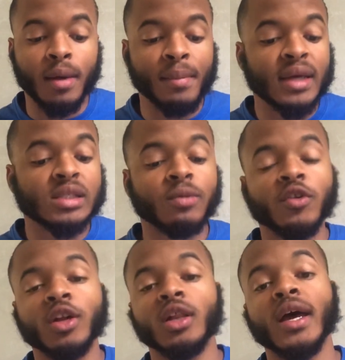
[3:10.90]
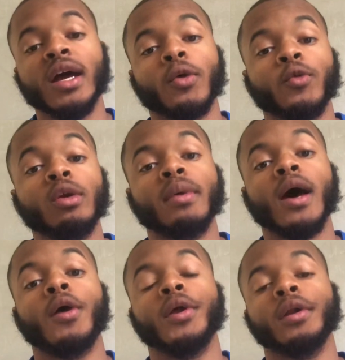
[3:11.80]
It makes up for their lack of
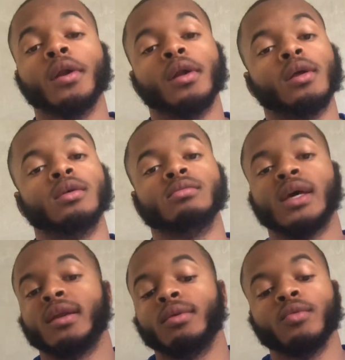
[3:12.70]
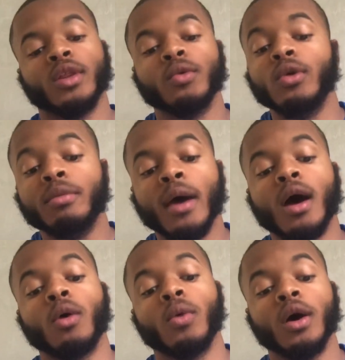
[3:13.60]
rebounding. They didn't really
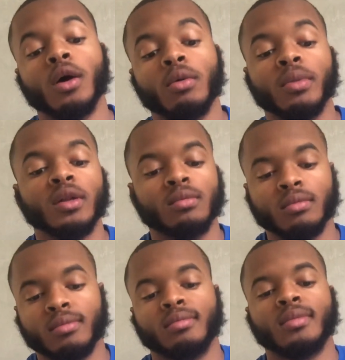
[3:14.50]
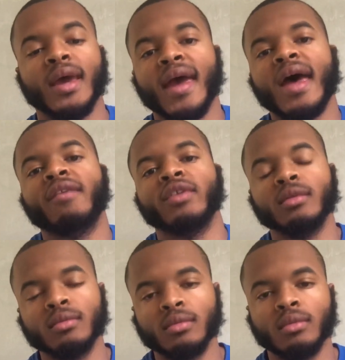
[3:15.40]
rebound well, but they haven't
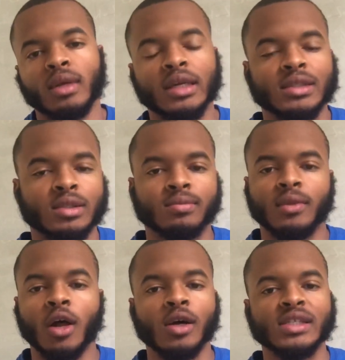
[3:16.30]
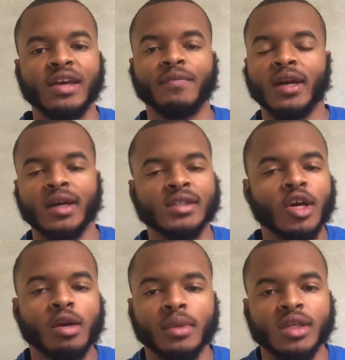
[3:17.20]
as long as they've been in the
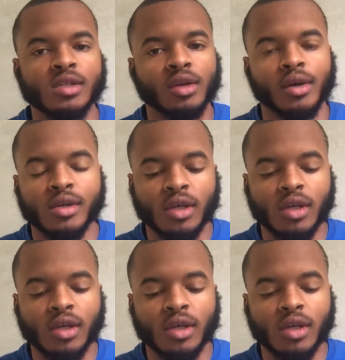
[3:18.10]
tournament this year.